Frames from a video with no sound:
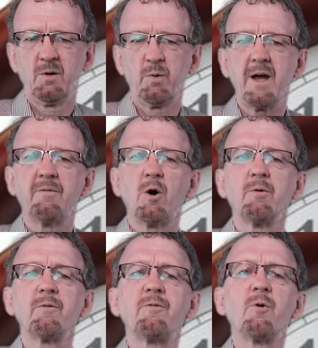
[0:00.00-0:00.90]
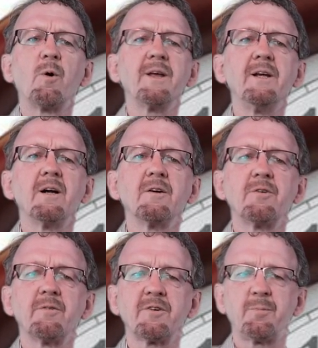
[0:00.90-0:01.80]
We have over forty years
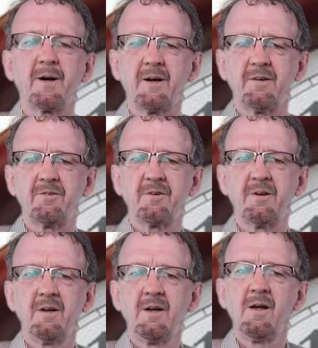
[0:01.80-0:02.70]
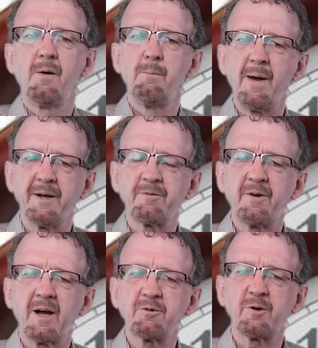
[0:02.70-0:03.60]
of experience
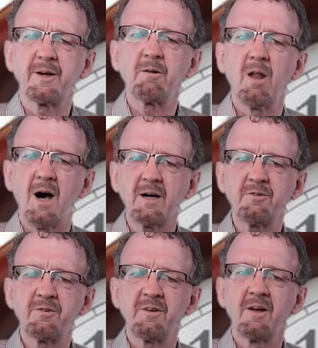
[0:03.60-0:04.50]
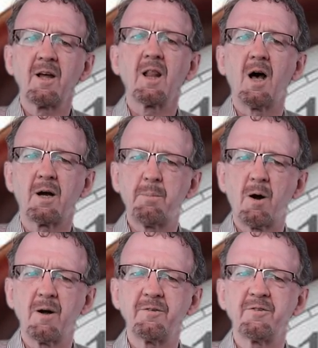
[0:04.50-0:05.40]
manufacturing clocks, clock
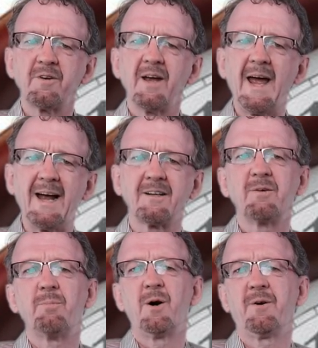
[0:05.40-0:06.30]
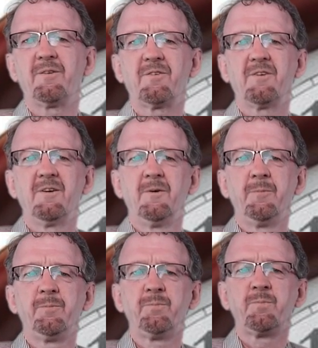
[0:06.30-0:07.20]
parts, and components.
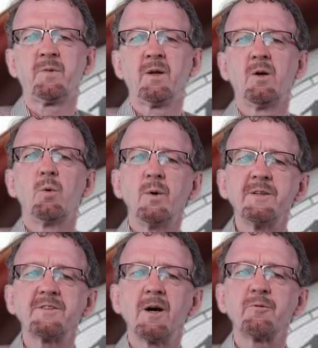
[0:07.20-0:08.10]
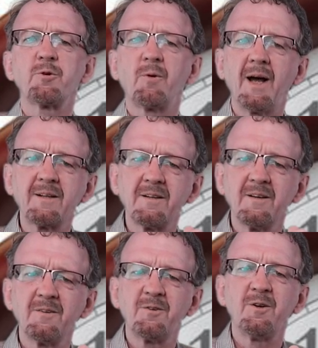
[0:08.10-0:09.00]
We sell direct
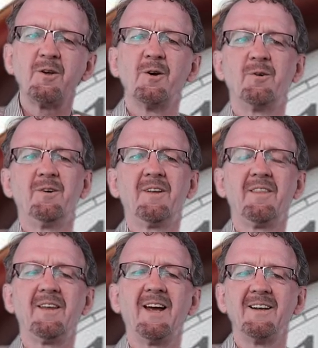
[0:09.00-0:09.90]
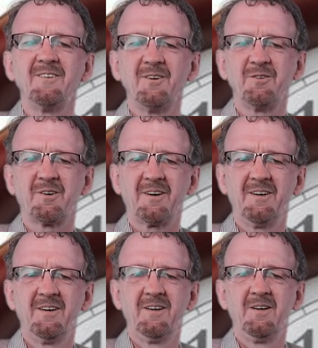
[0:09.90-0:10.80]
to you, the end user.
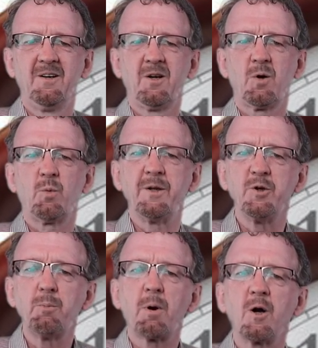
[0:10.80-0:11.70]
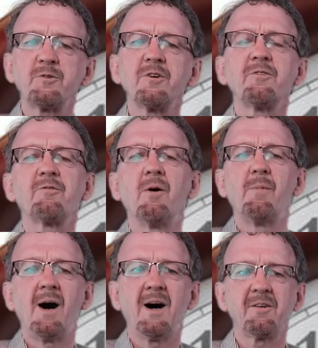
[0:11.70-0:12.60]
When you purchase
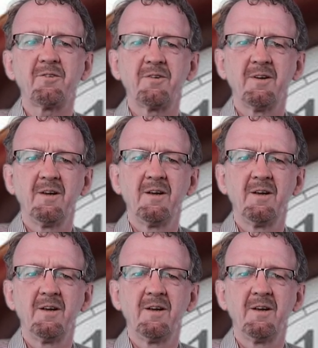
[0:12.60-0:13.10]
from us,